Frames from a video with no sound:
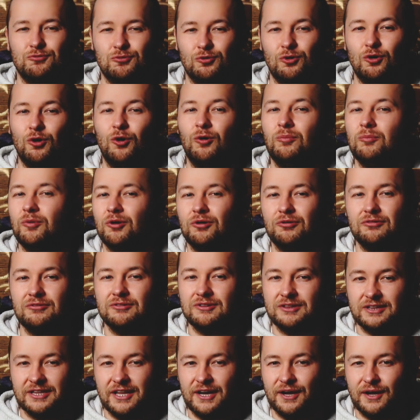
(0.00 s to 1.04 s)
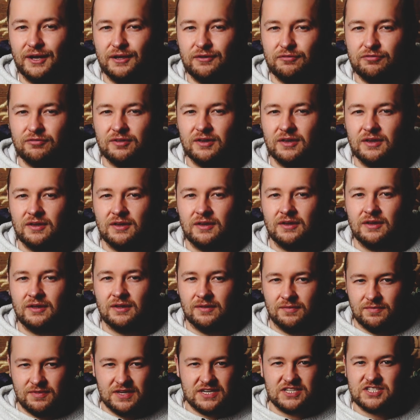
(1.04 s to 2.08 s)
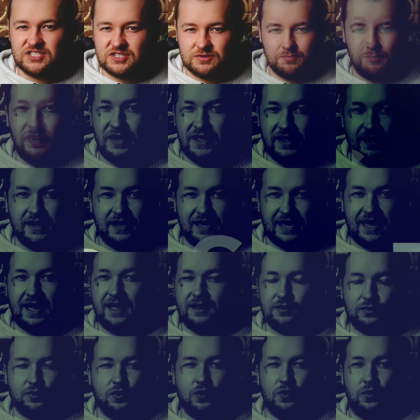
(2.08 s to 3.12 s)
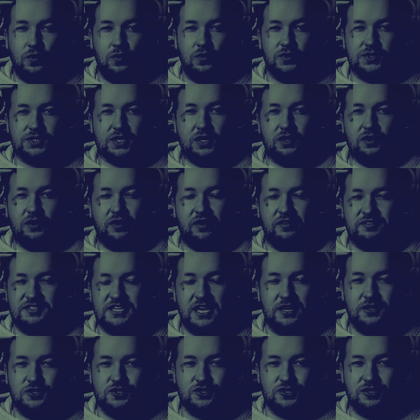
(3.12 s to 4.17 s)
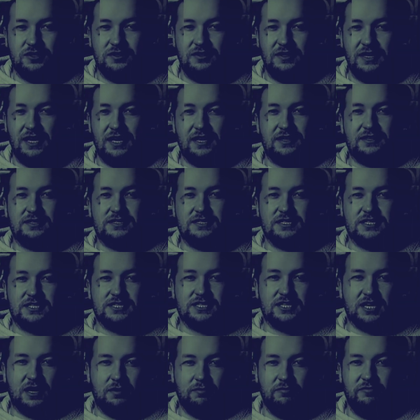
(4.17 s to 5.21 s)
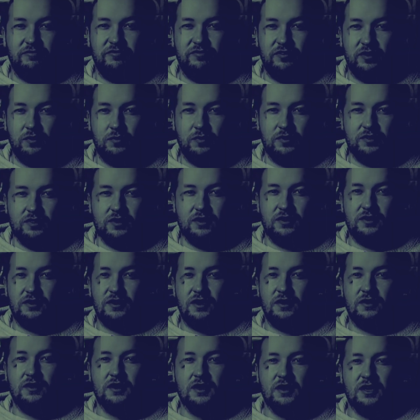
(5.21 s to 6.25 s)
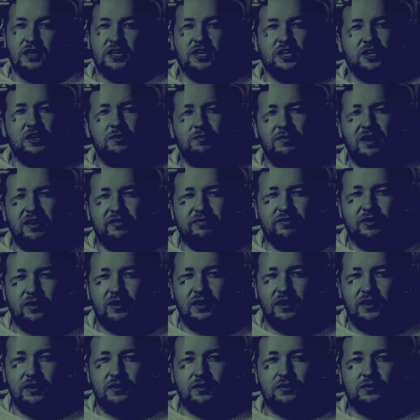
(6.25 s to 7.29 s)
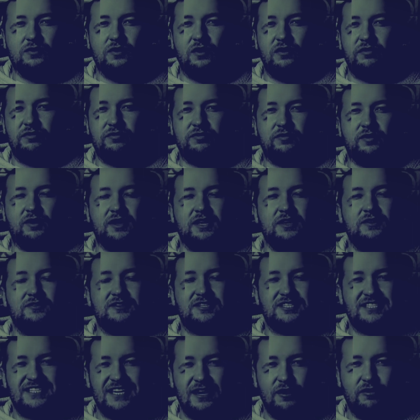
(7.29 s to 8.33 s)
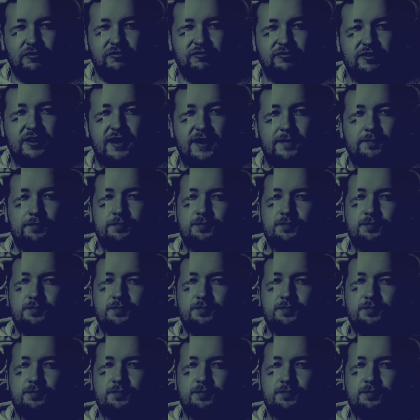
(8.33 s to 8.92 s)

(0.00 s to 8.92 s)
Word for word: normal life. This split can cause a lot of tension and discomfort within you. You may feel like you're not fully yourself yet